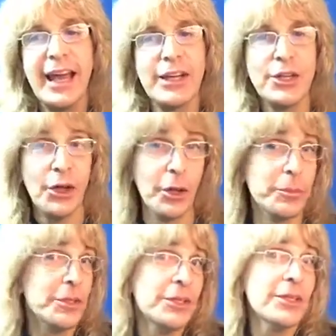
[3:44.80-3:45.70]
and
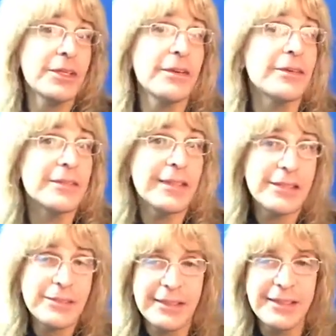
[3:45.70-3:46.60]
calm your nerves.
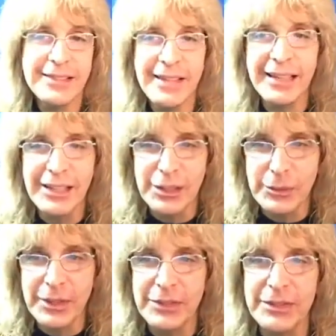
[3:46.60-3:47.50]
That's what they said
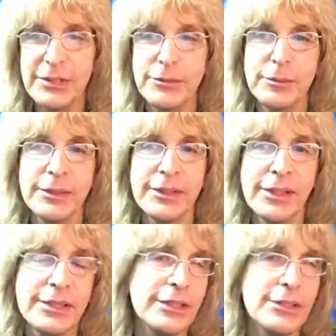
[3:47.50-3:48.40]
anyways, right? From the
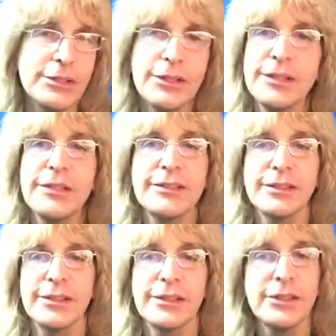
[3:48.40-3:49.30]
1930s
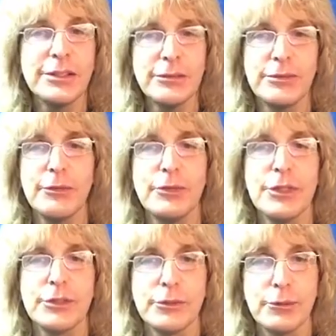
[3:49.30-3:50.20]
to the
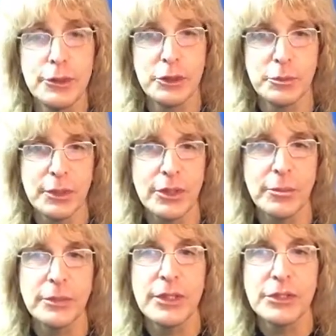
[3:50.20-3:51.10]
1950s, advertisement
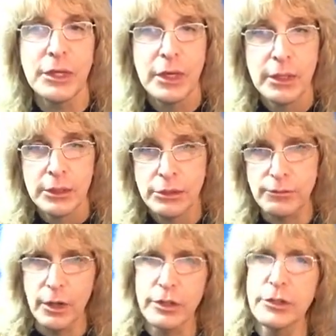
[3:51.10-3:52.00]
companies
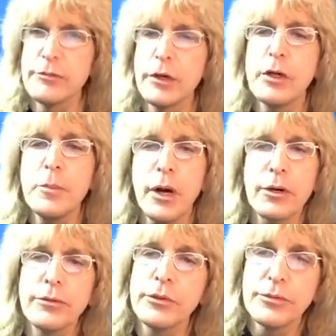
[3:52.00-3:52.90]
devised a very
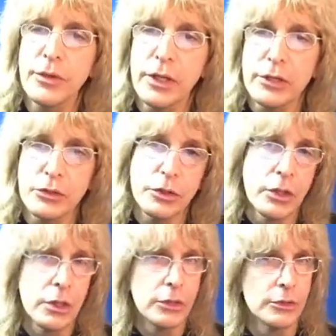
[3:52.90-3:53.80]
powerful phrase,
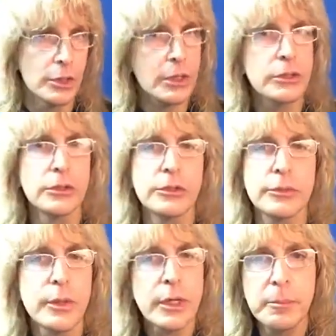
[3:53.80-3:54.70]

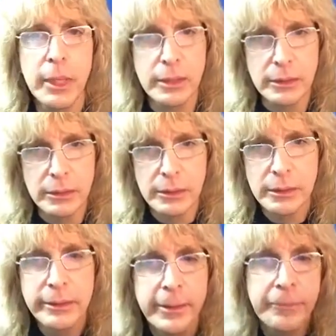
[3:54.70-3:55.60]
"Doctors recommend."
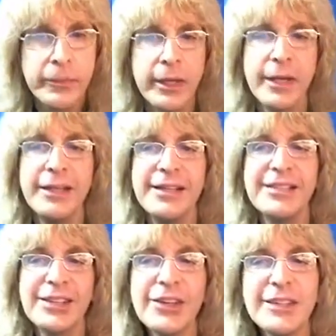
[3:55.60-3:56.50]
And they
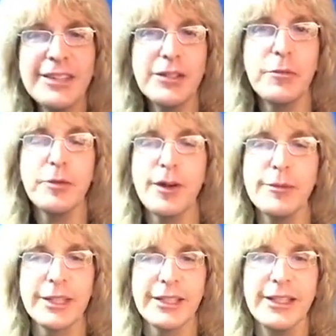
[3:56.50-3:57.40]
sold it to the
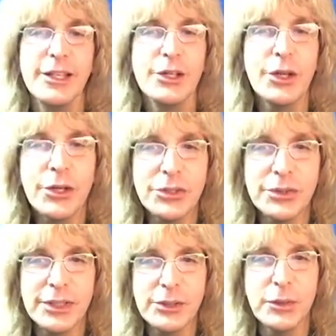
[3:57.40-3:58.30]
public,
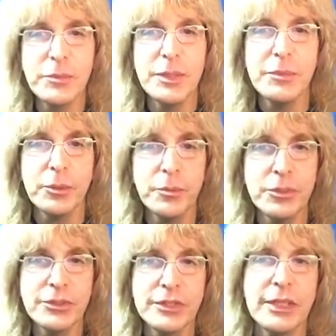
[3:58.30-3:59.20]
altering the way people
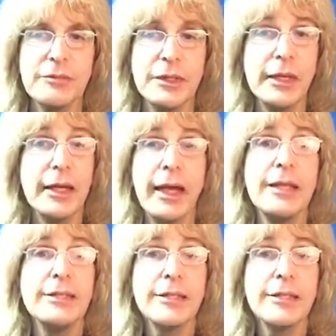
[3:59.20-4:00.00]
perceived a